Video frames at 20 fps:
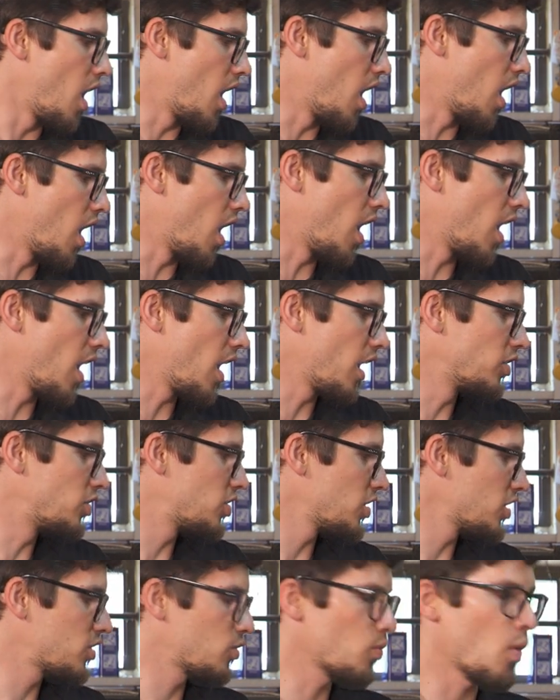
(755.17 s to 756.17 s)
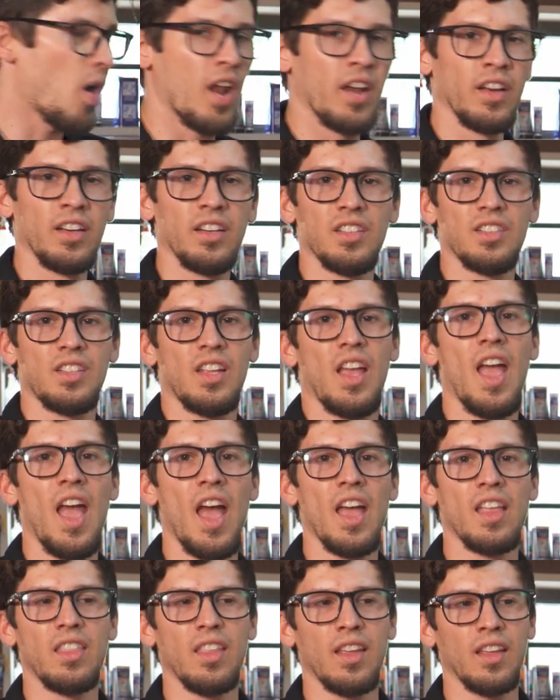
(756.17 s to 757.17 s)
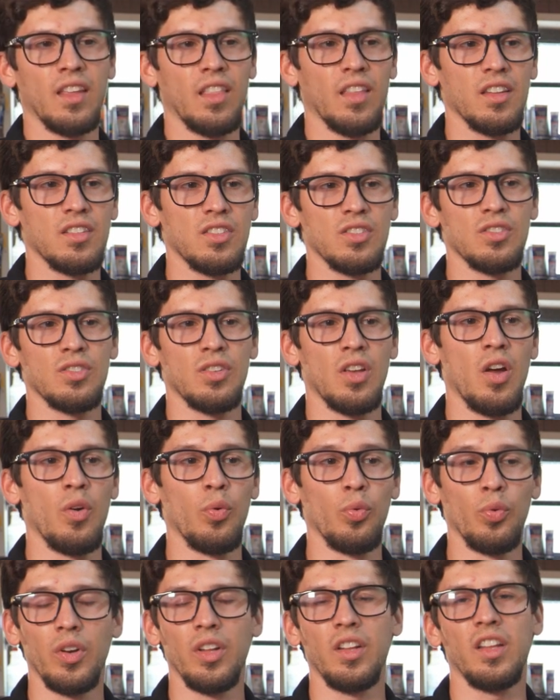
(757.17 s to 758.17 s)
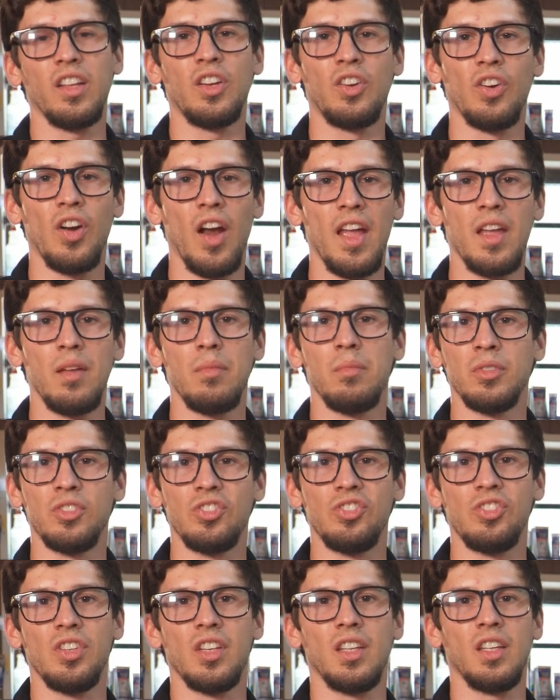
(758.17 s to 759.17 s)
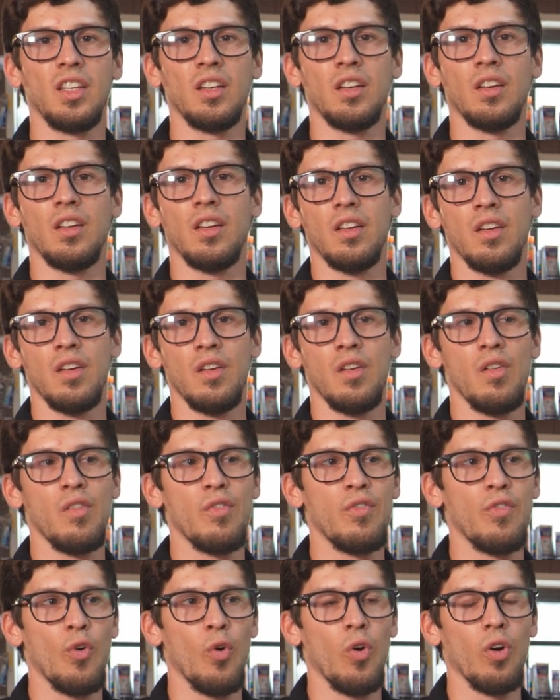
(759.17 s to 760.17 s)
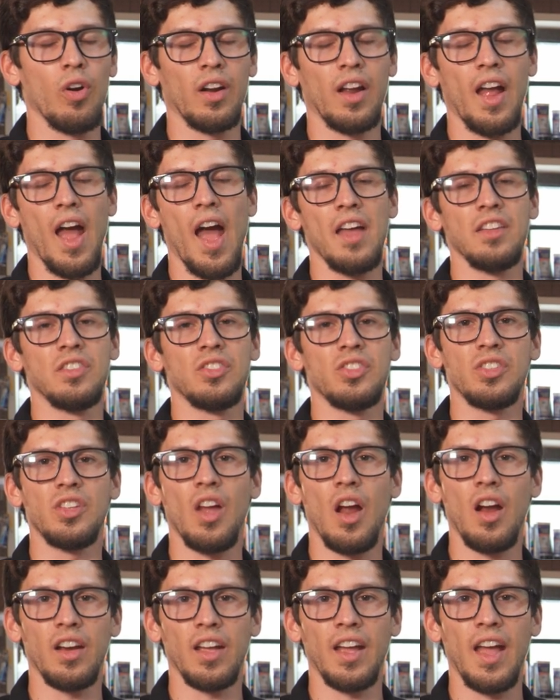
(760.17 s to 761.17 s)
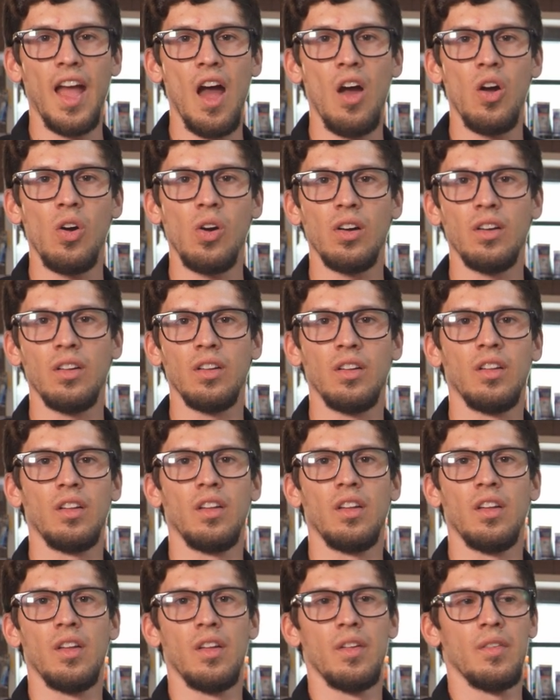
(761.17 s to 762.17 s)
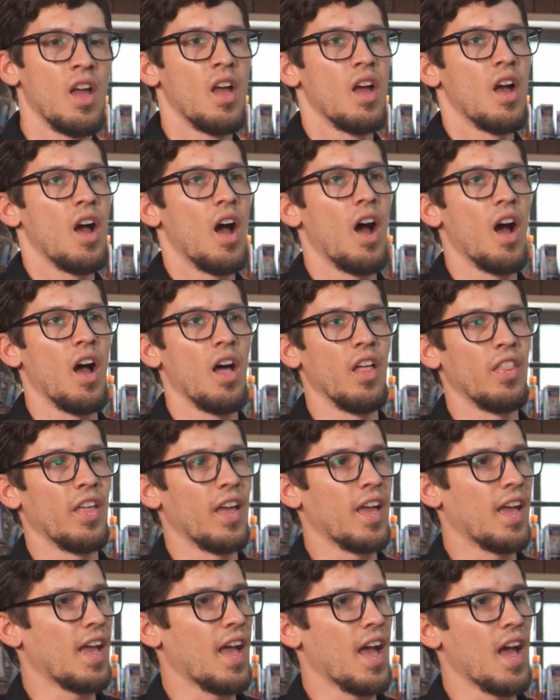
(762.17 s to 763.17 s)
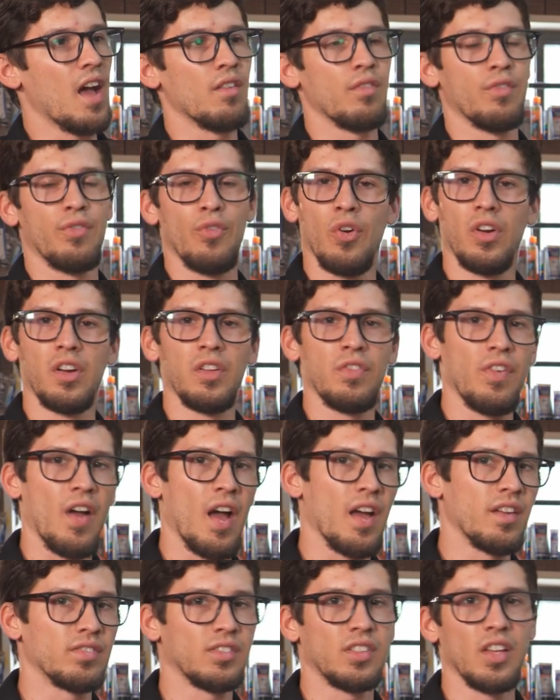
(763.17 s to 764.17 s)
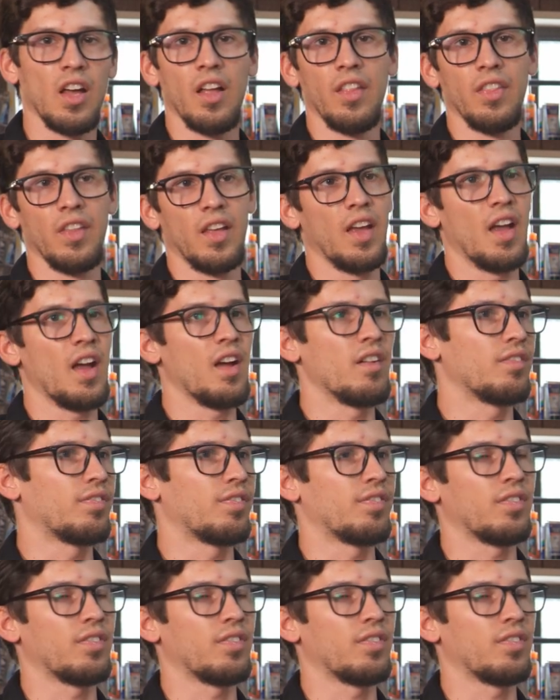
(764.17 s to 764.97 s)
uh, I just wanted to say I think this is a really great machine for guys starting out. Uh, they have forty-five ton, they have